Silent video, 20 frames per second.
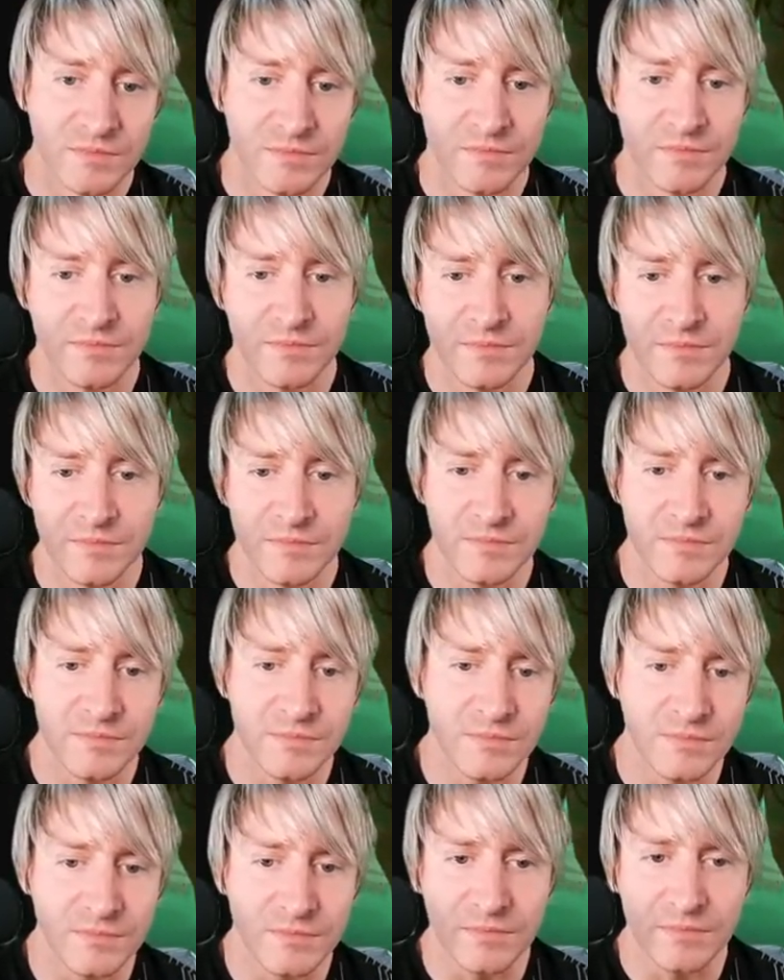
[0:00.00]

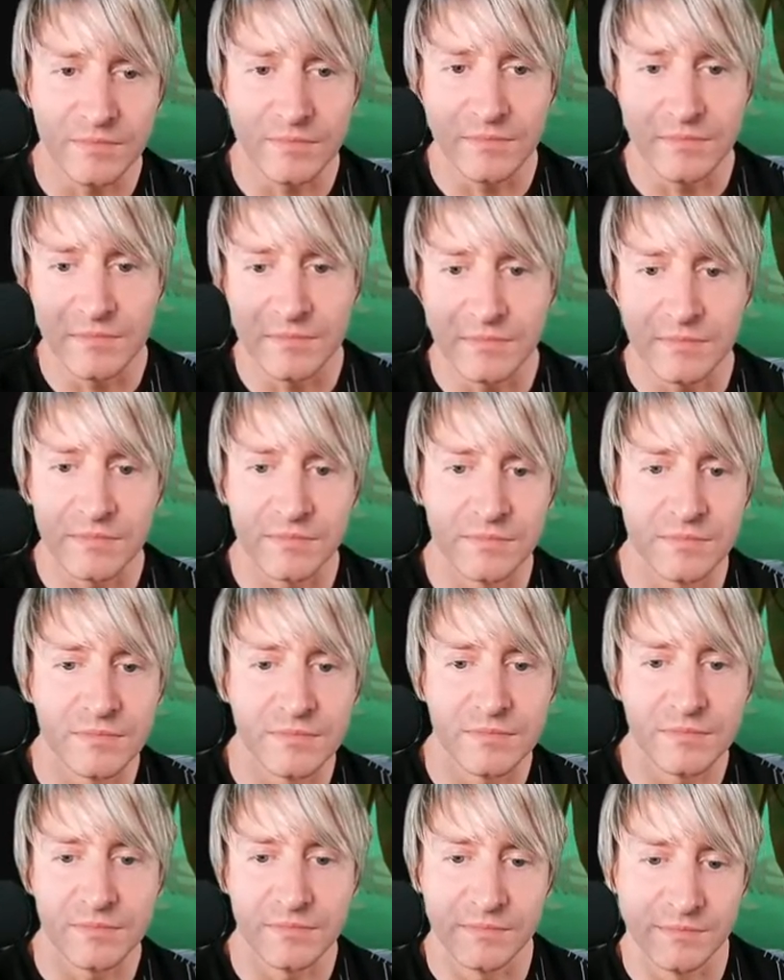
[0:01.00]
Mm -hmm.
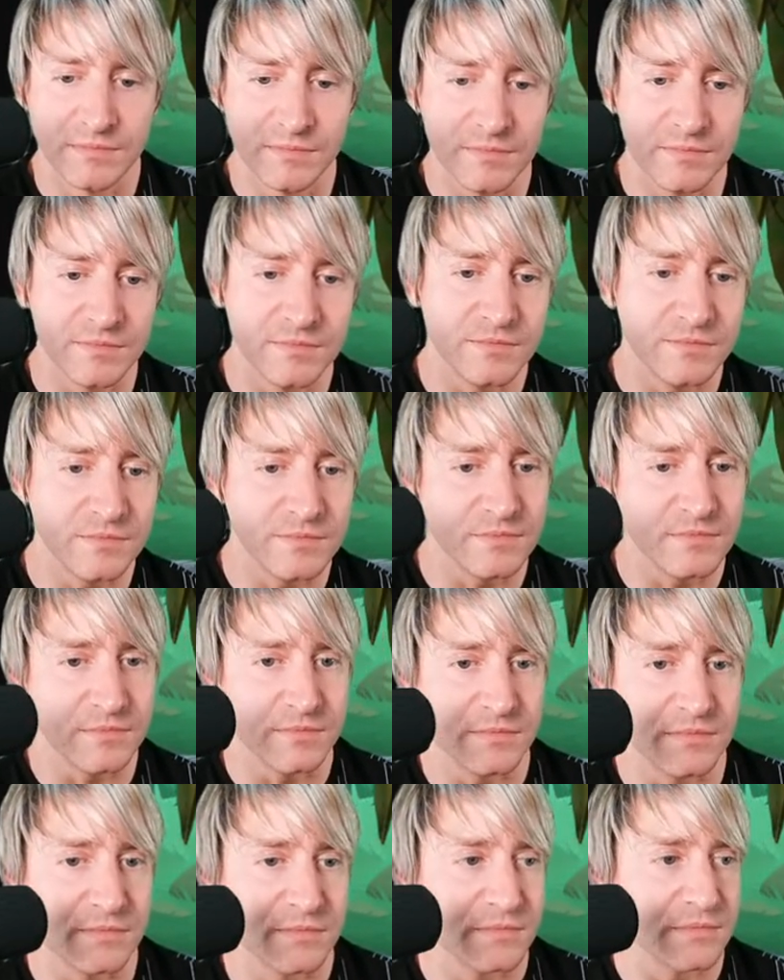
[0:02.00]

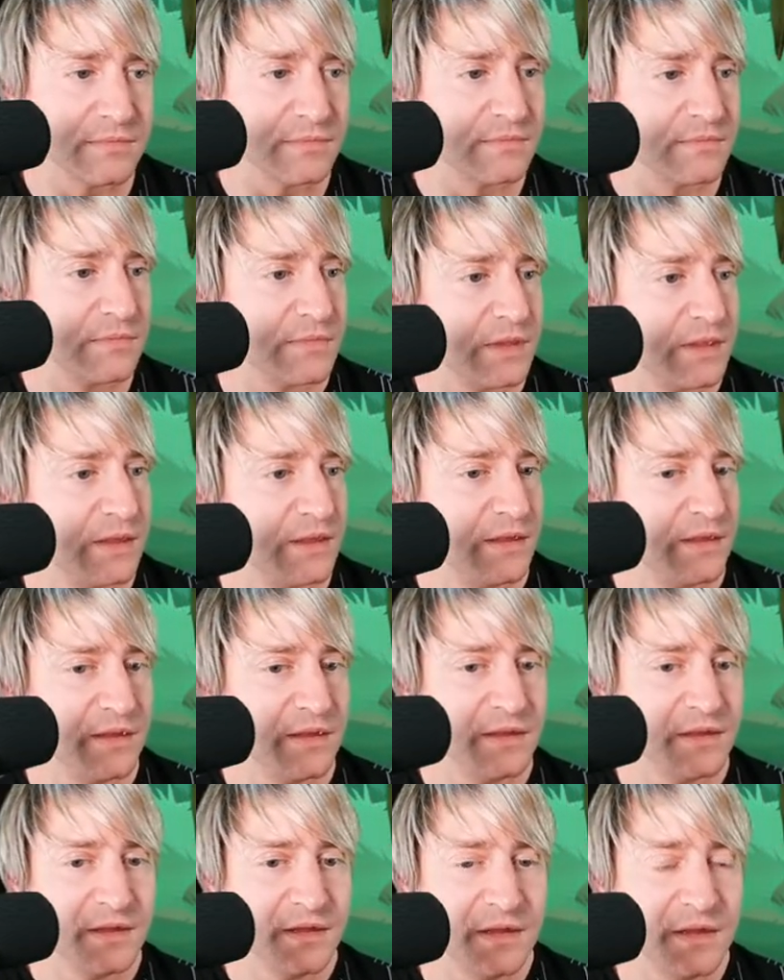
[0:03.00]
Mm-hmm.
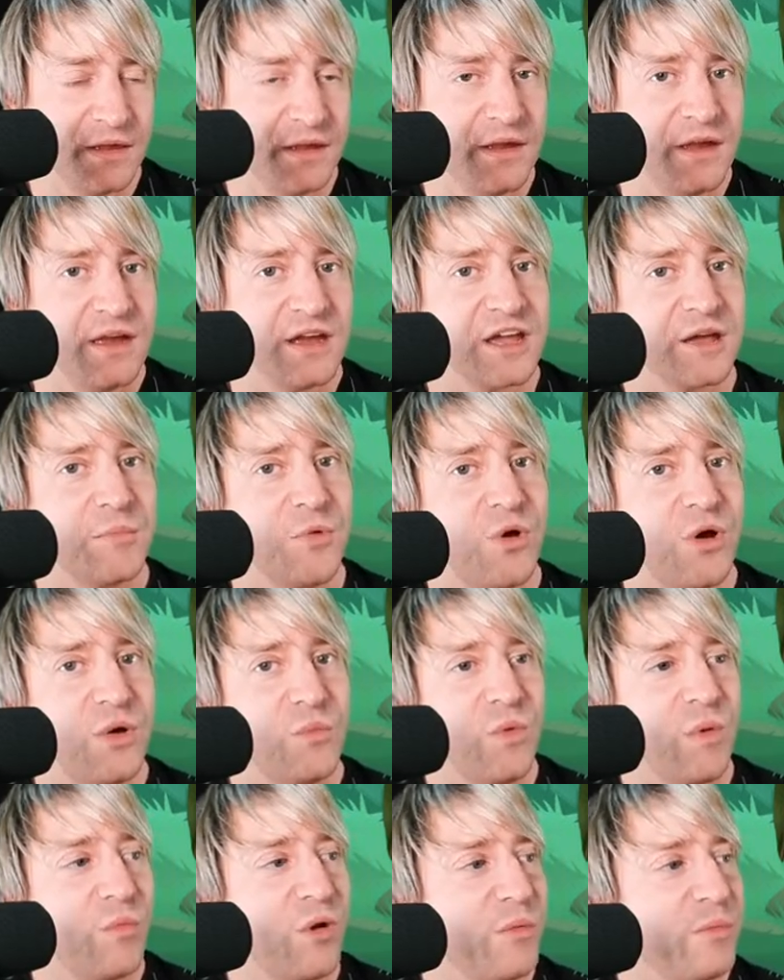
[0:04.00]
Come on,
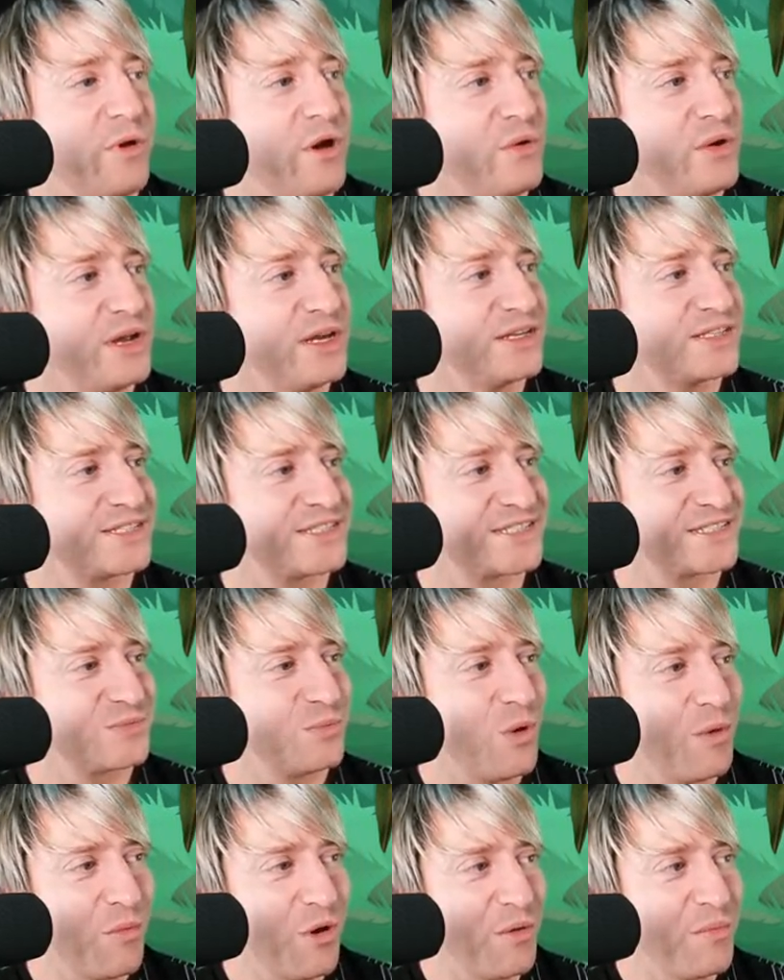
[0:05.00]
one more bonus.
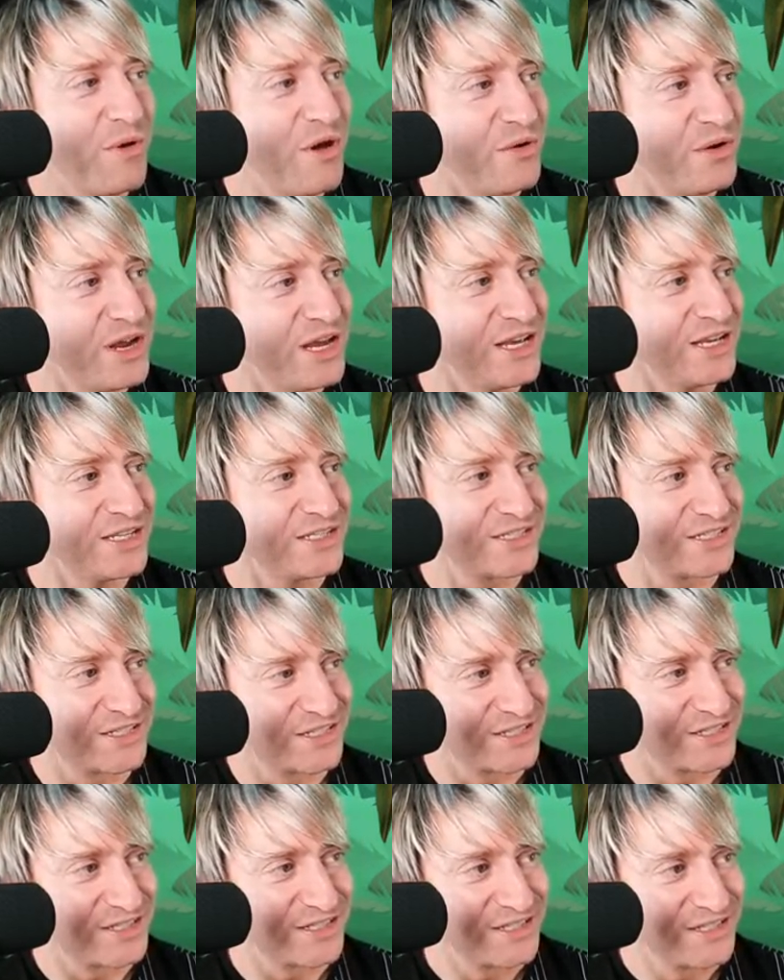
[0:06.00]
One more
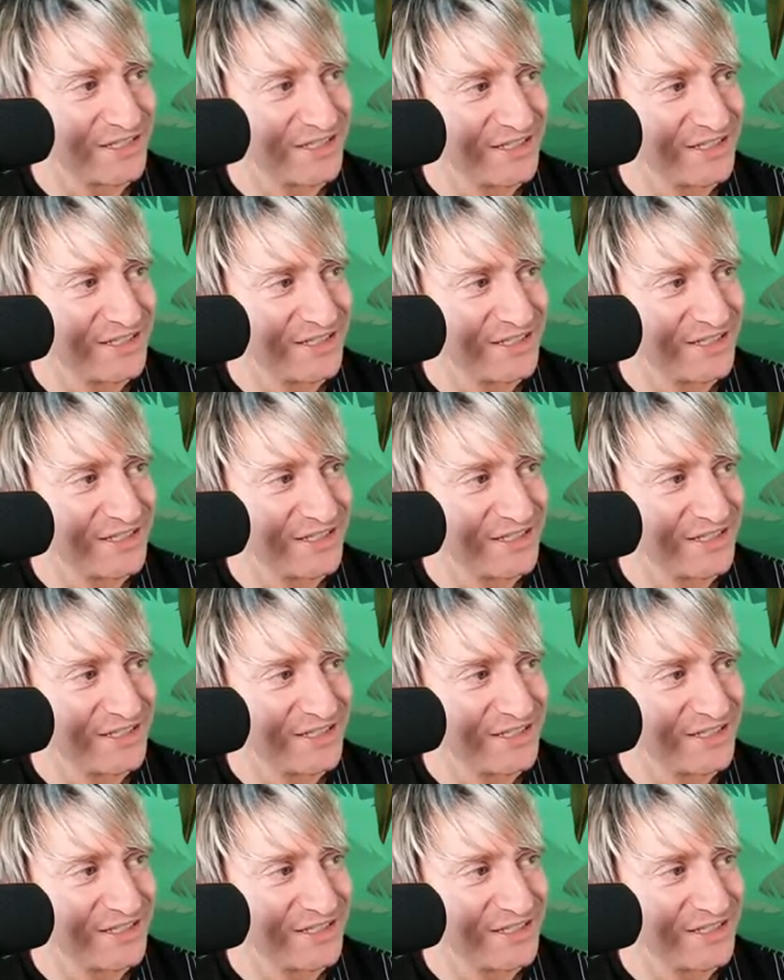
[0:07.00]
bonus.